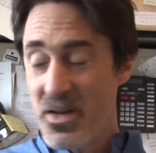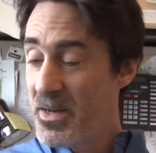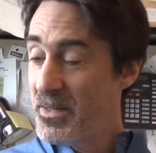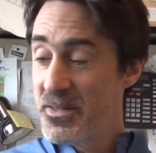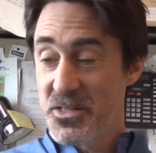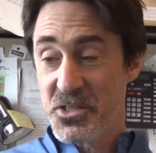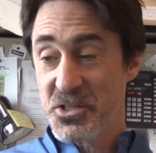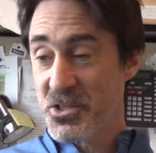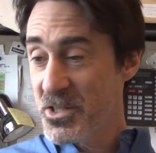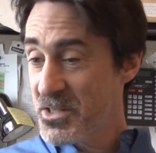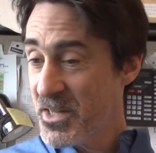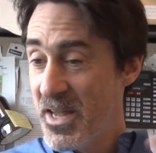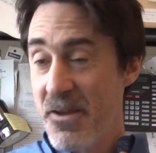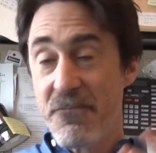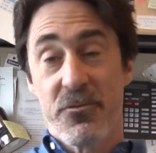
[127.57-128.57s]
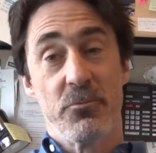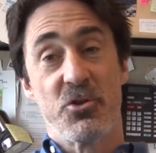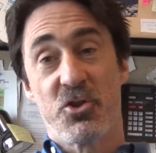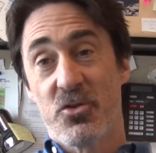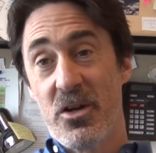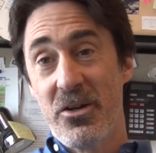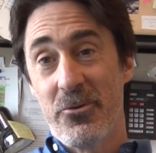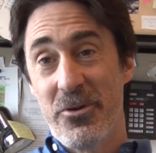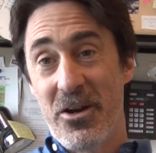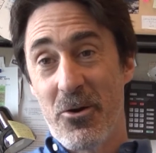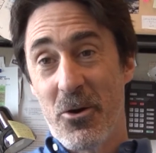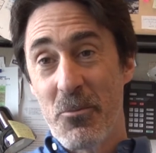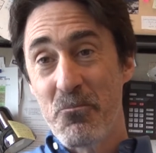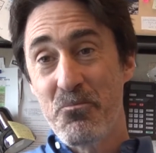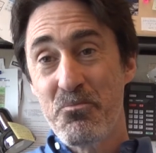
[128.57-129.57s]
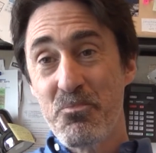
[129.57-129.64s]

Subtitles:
and this just came from trial and error.